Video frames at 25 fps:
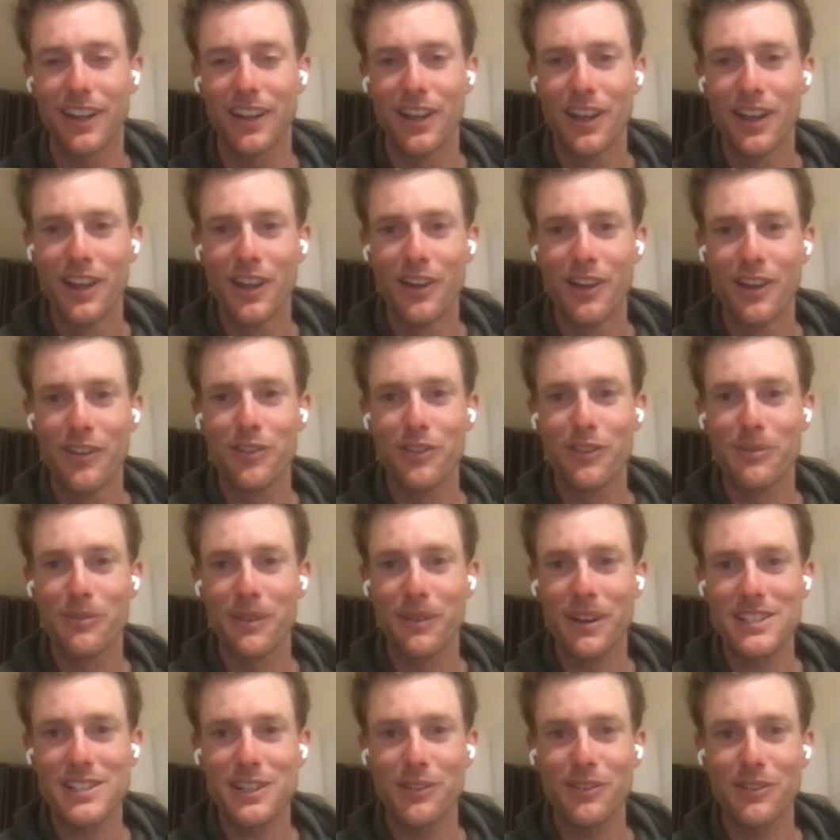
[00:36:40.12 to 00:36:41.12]
for
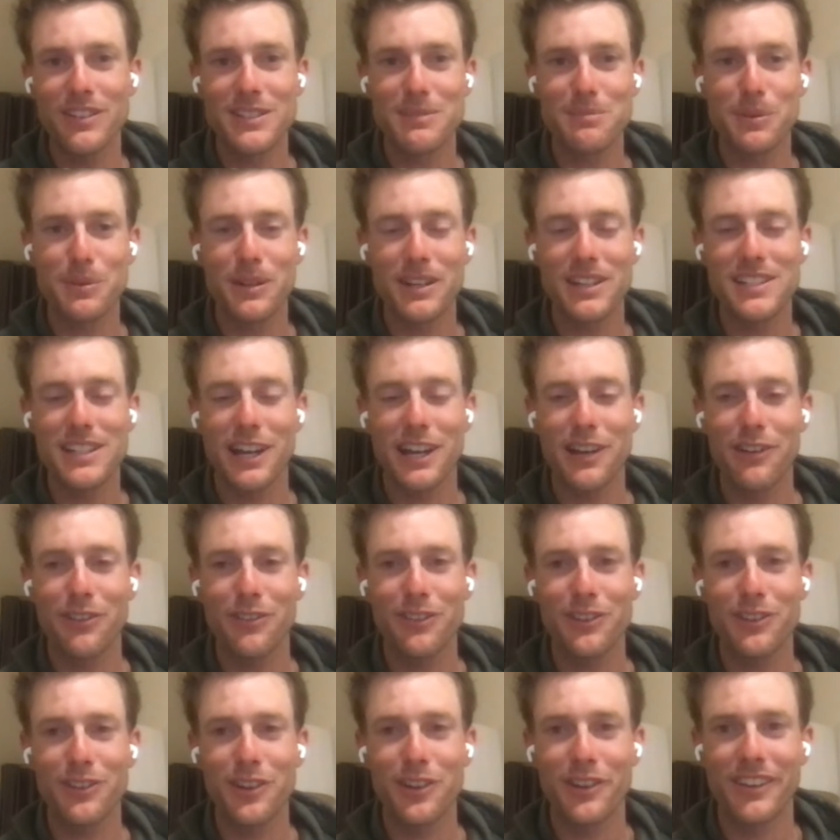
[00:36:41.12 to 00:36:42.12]
myself, it's pretty tough
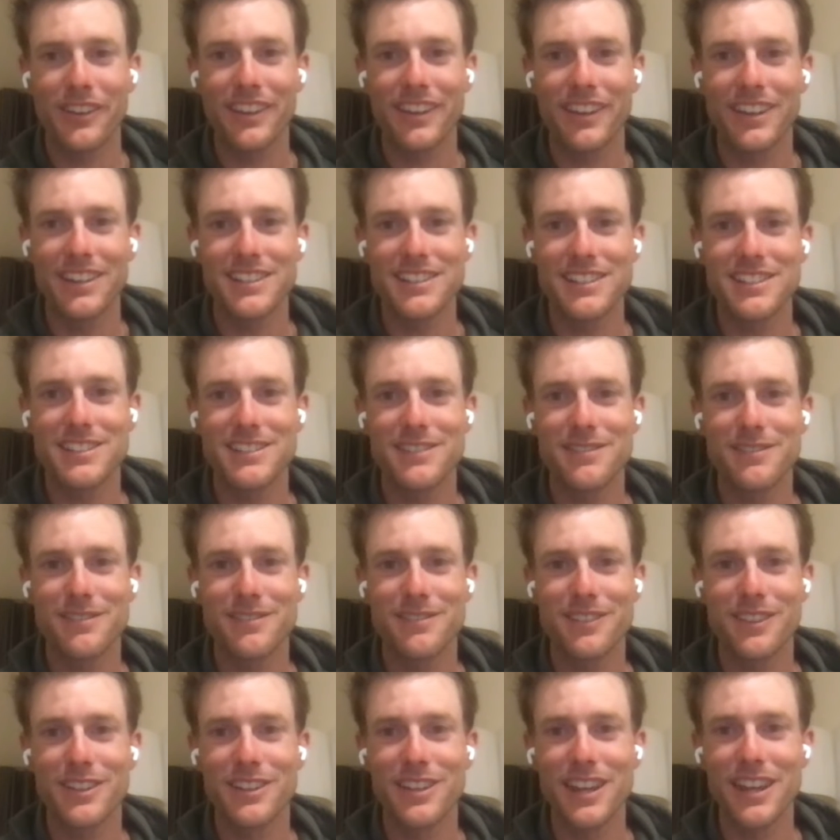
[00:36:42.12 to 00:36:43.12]
to know that
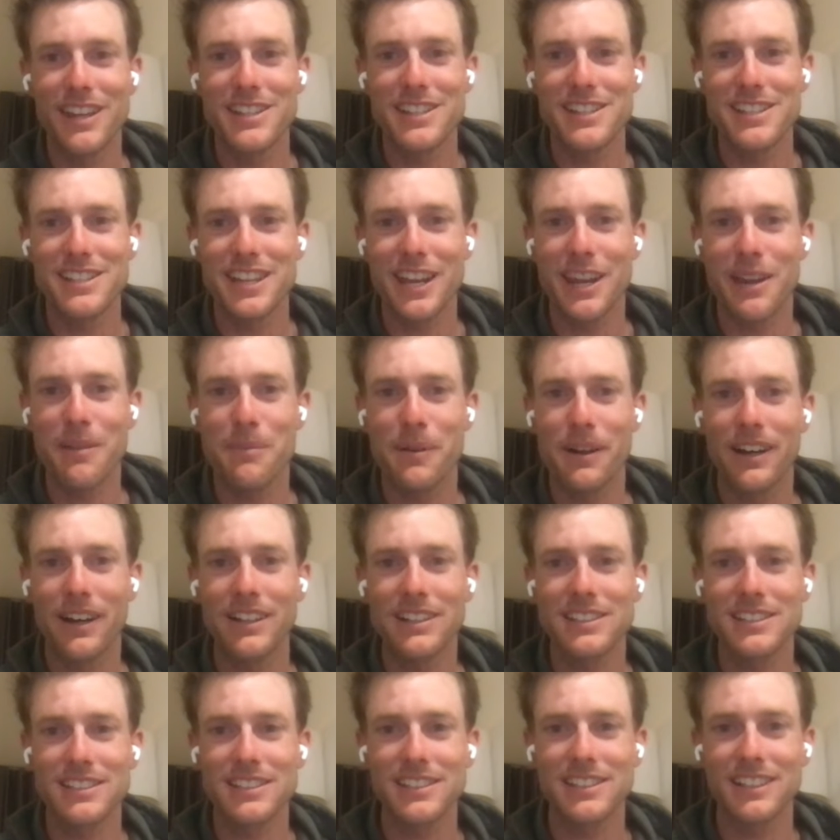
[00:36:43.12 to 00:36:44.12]
the days are ticking
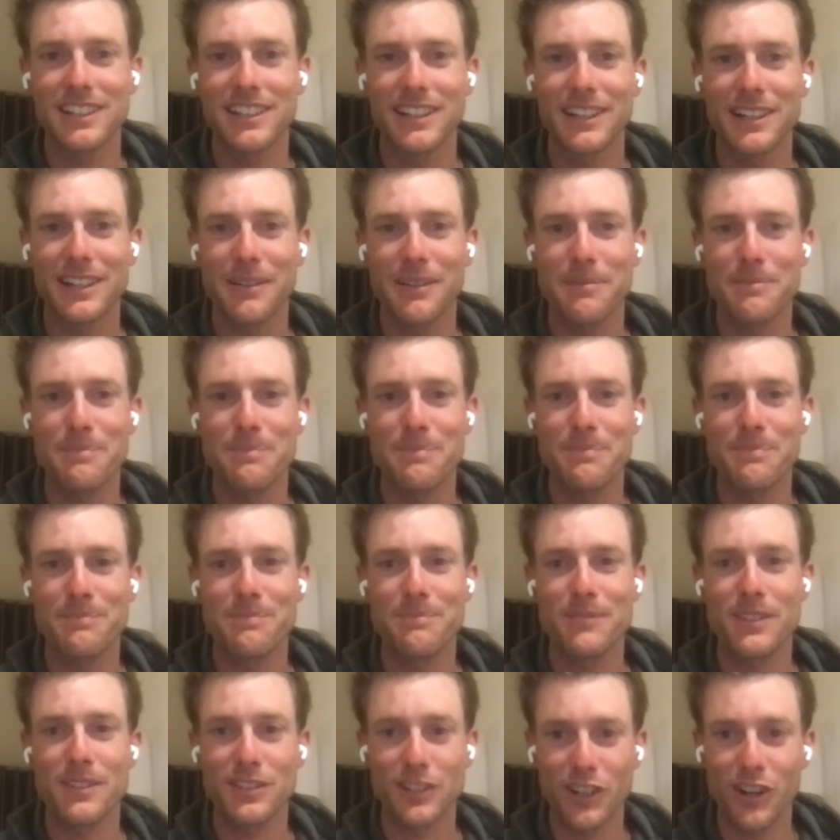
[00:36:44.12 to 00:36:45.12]
past,
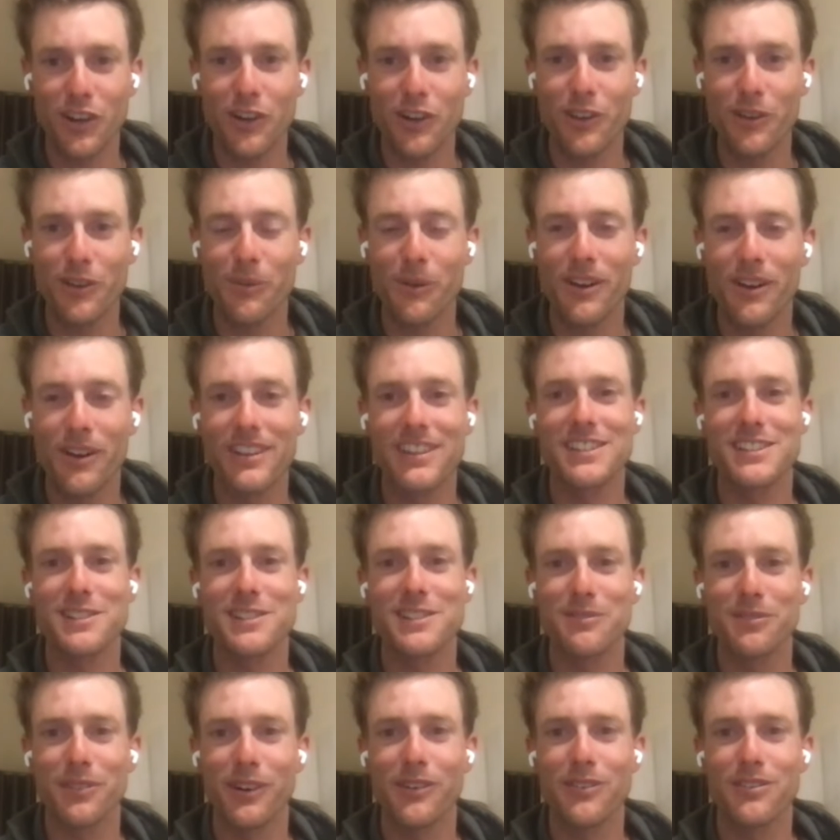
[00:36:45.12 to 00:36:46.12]
because I know the work that's
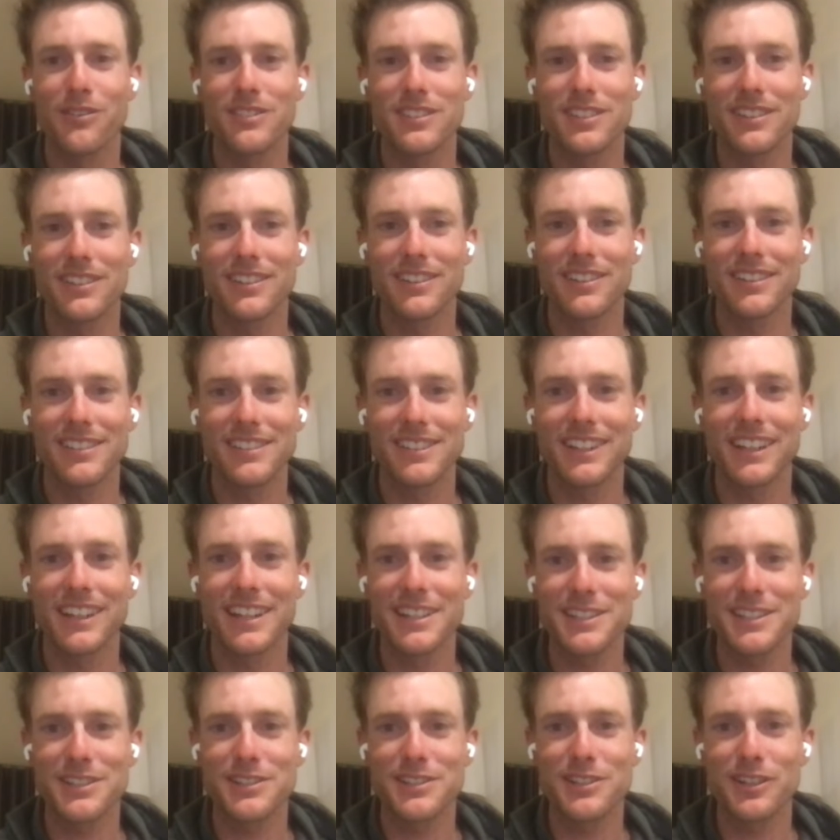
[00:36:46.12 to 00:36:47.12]
involved to get to
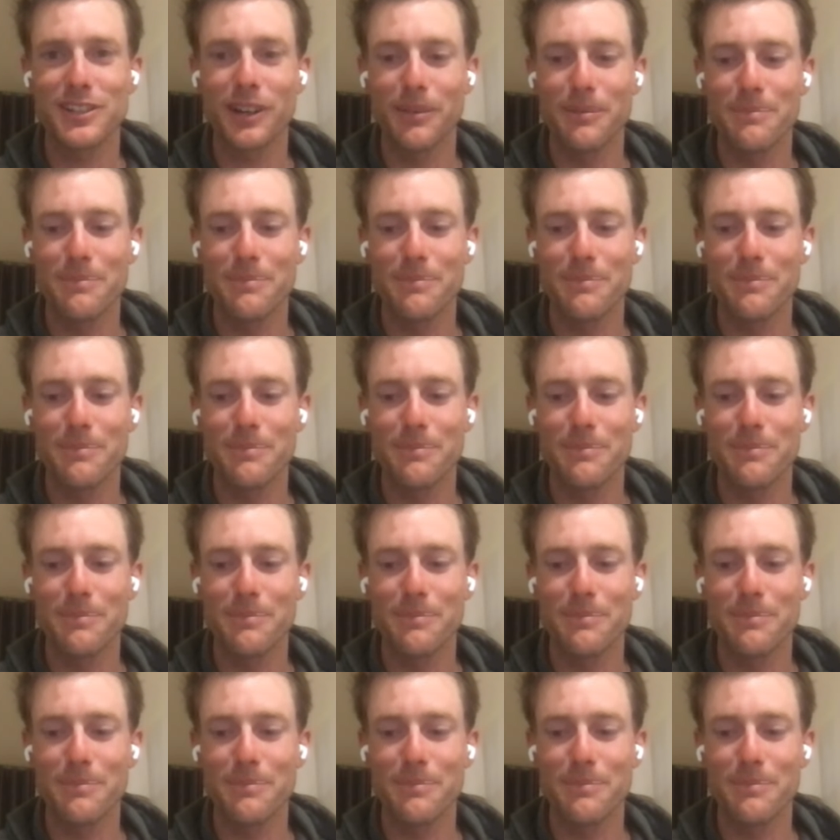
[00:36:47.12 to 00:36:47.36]
the top.